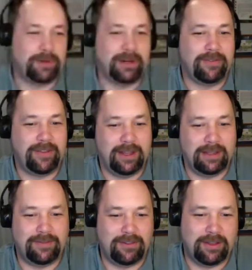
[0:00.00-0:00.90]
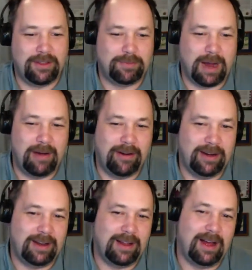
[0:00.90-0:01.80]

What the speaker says: feeds for those pirate